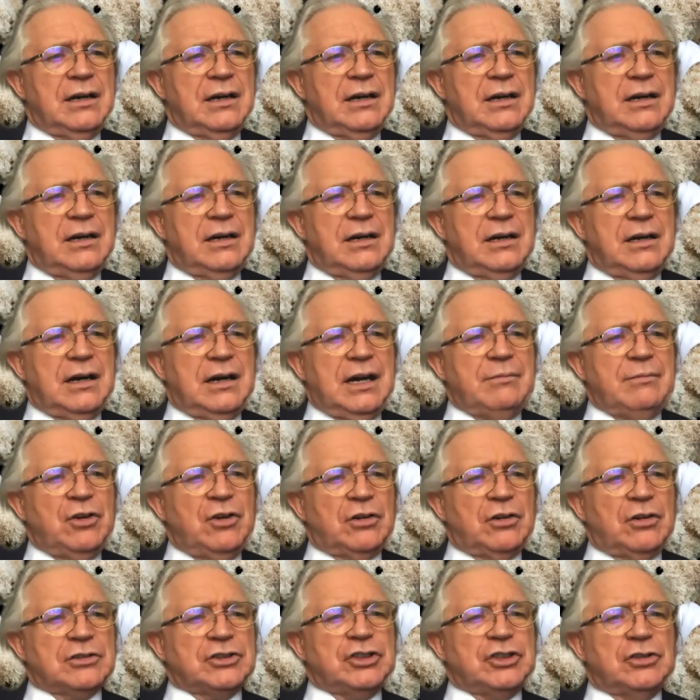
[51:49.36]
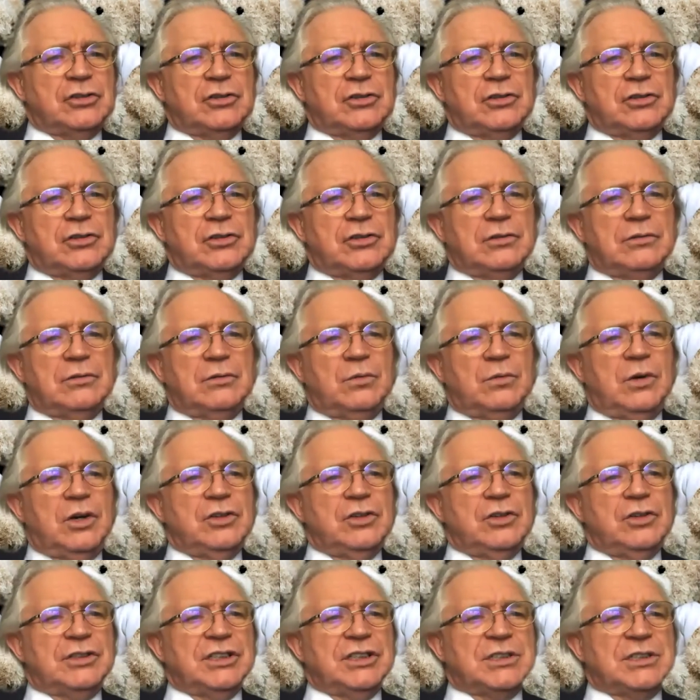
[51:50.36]
I'm not sure what your
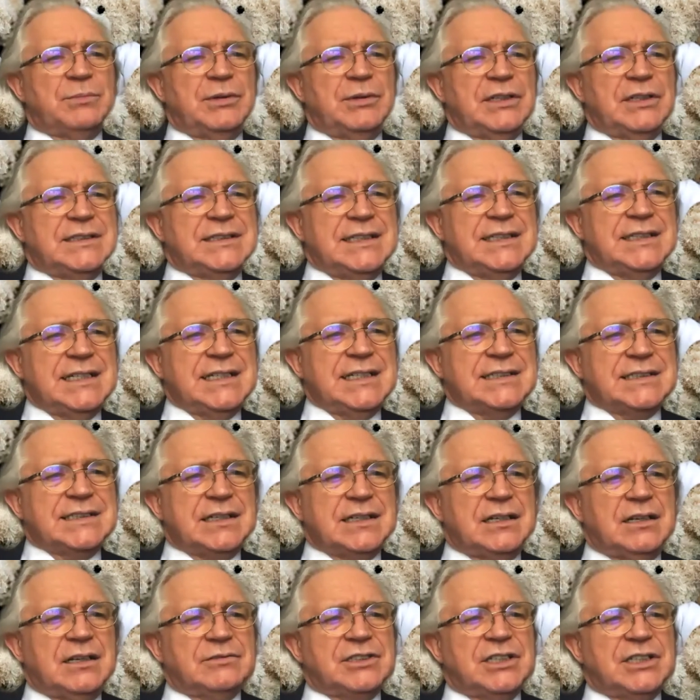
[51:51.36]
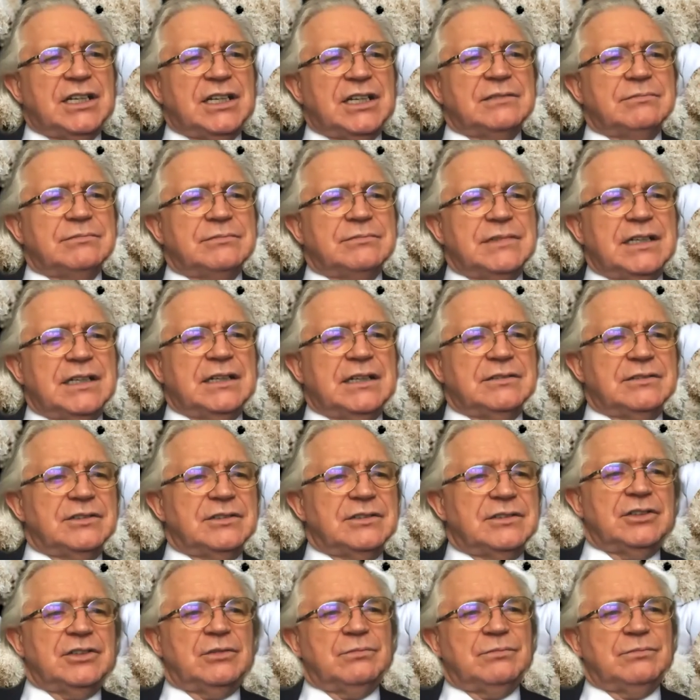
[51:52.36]
disability is, and obviously I
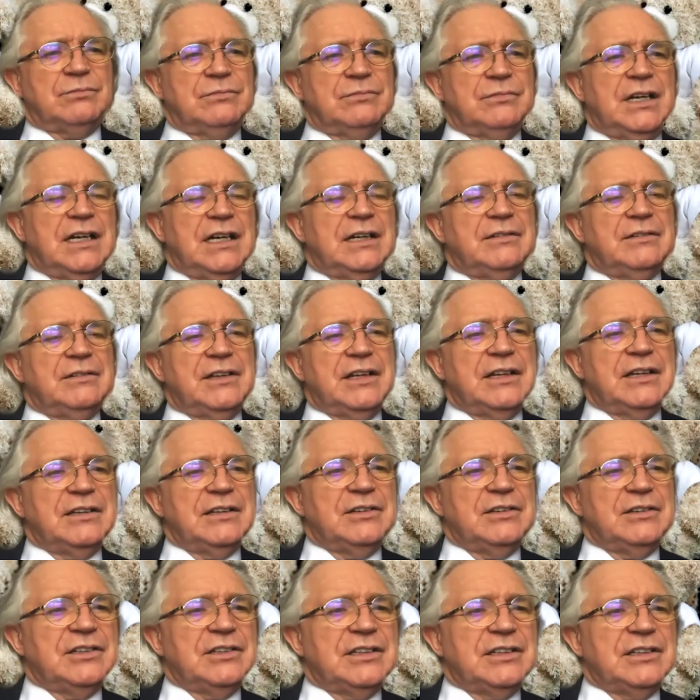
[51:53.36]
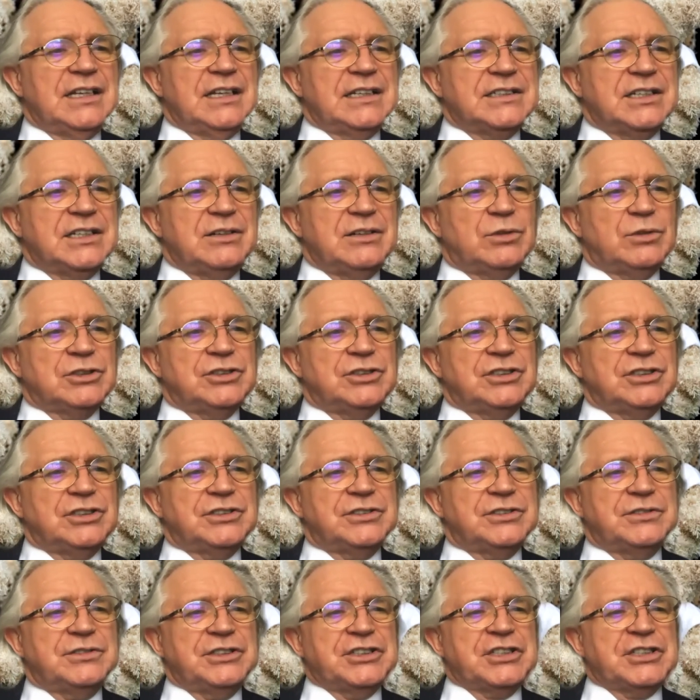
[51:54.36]
don't necessarily want to just
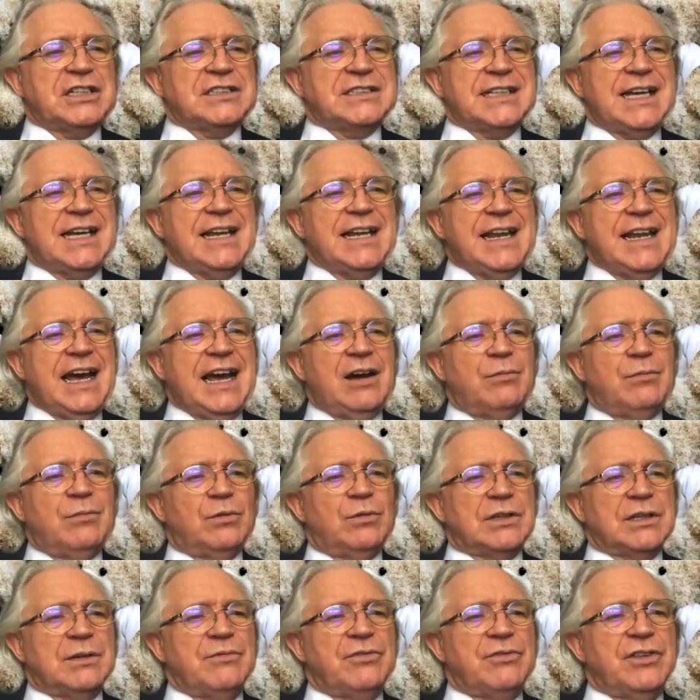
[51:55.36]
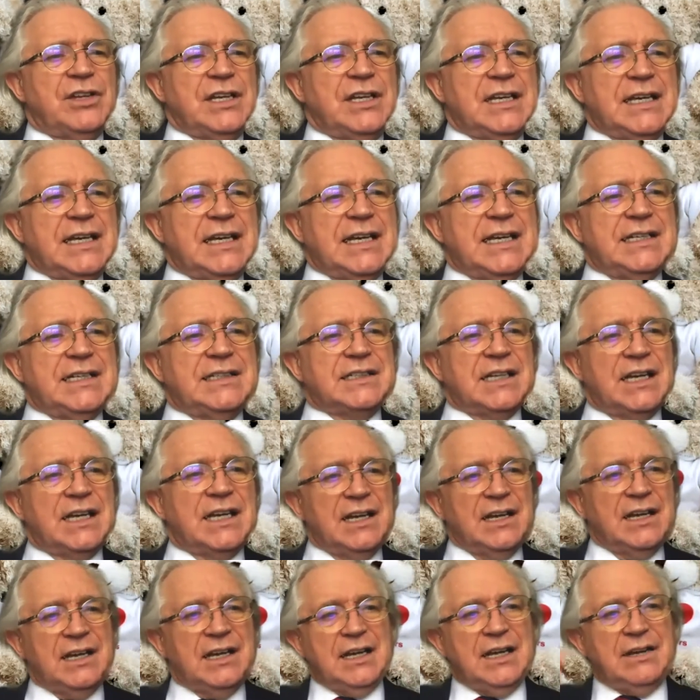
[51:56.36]
discuss that now, but what I'm thinking is,
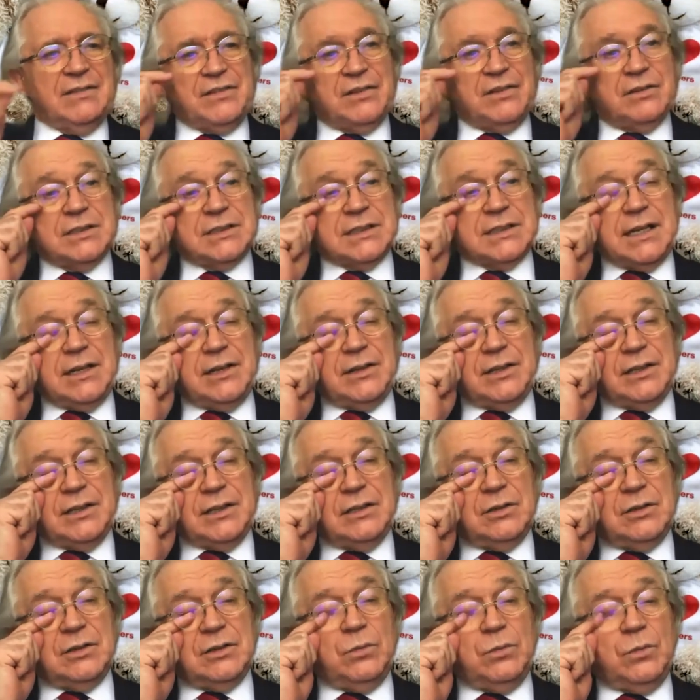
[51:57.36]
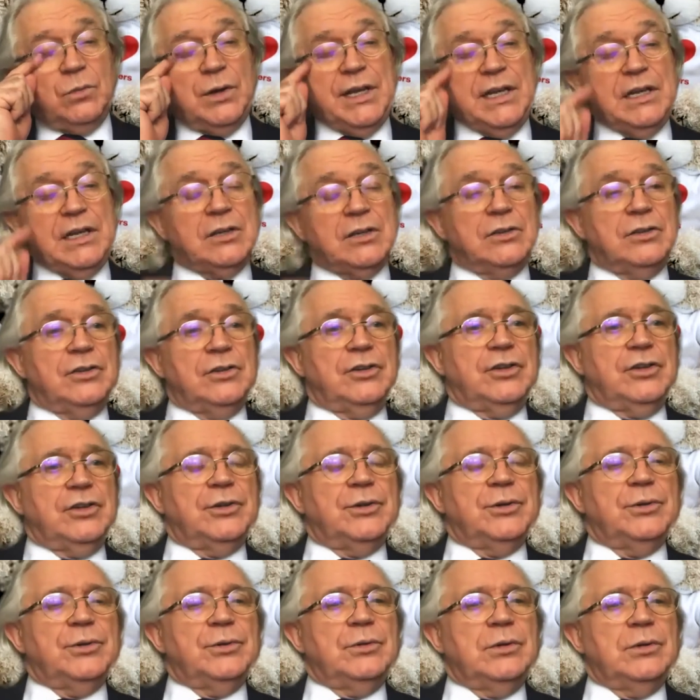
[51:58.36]
if there is anything that we can
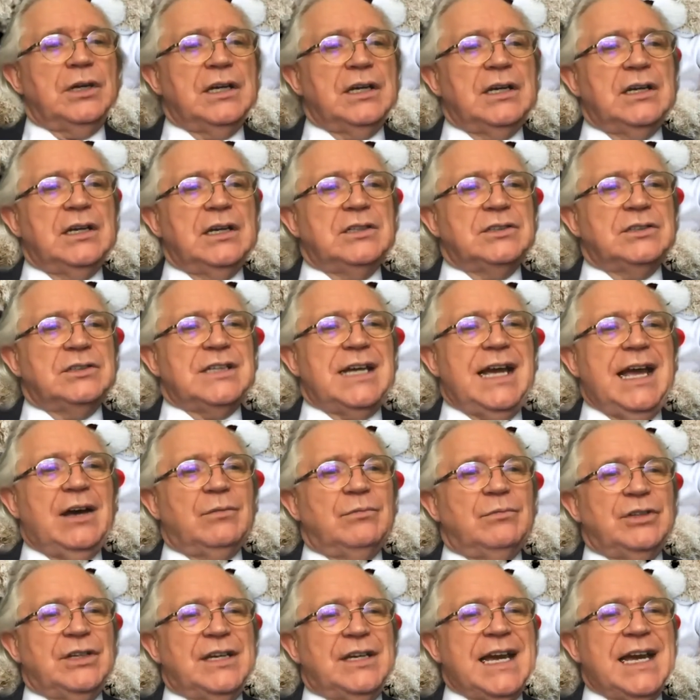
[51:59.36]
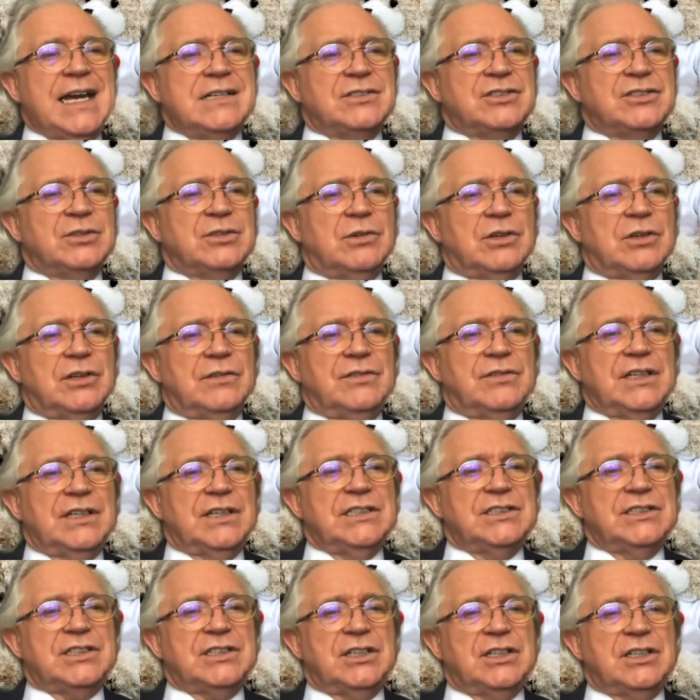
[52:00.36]
do to help you get to one of
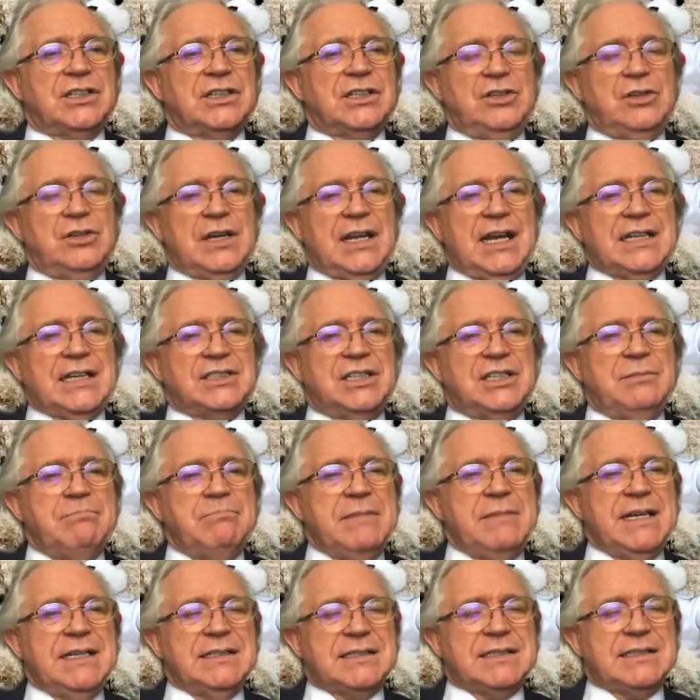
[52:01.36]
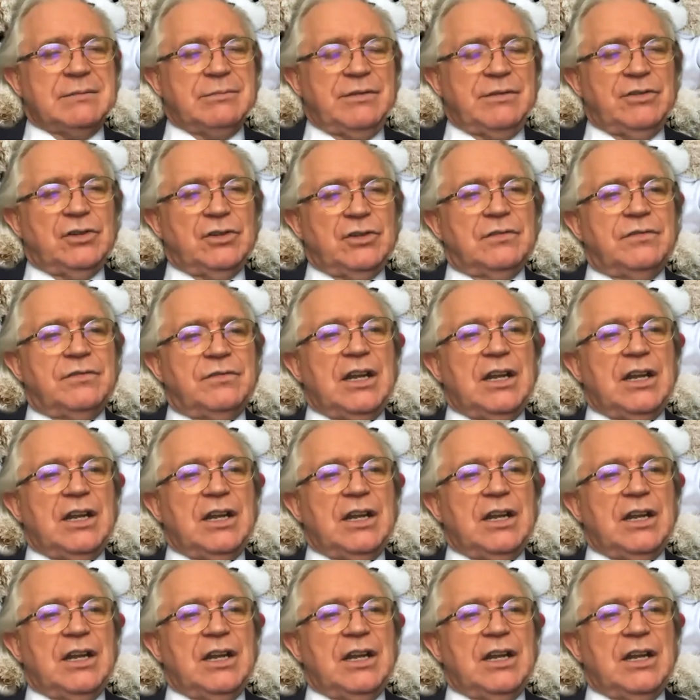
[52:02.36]
these so that you can actually meet some of your fellow